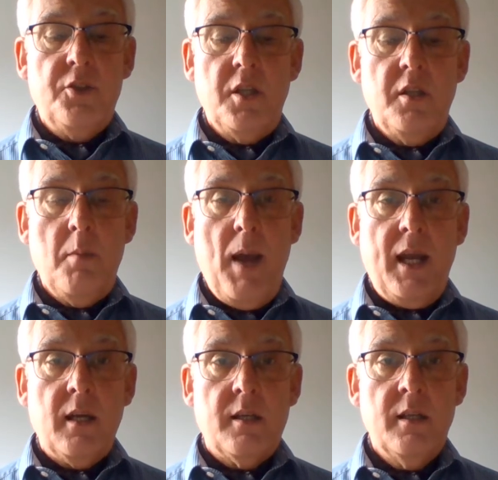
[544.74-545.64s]
in the
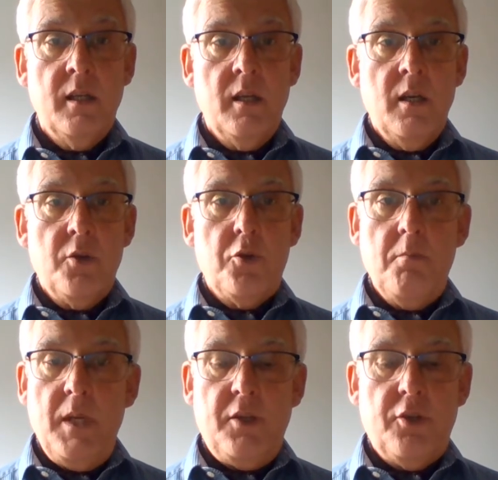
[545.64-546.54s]
bank to
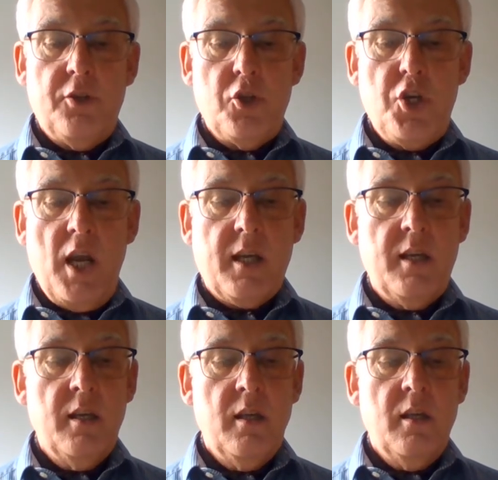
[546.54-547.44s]
meet the cheque
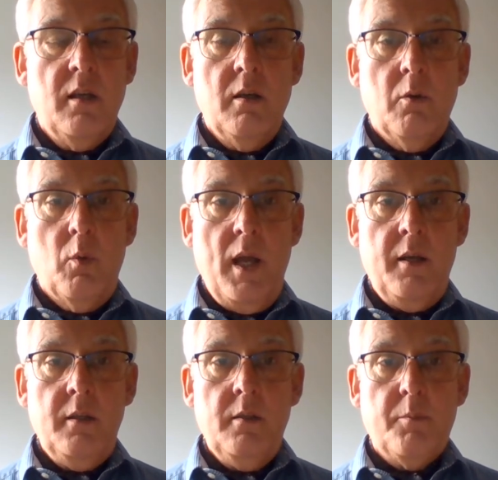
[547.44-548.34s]

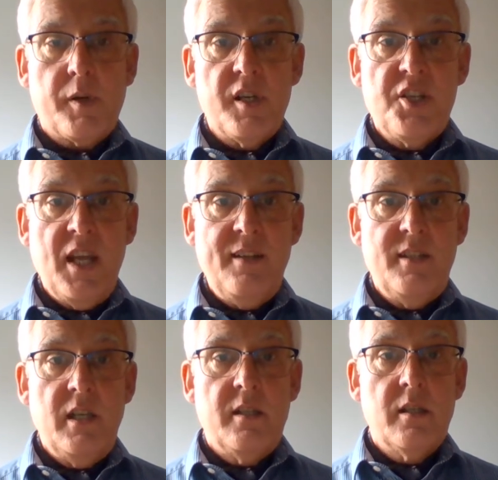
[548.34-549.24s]
when
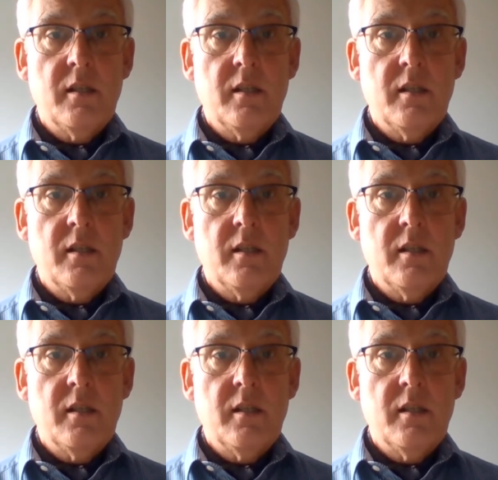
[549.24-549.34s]
presented."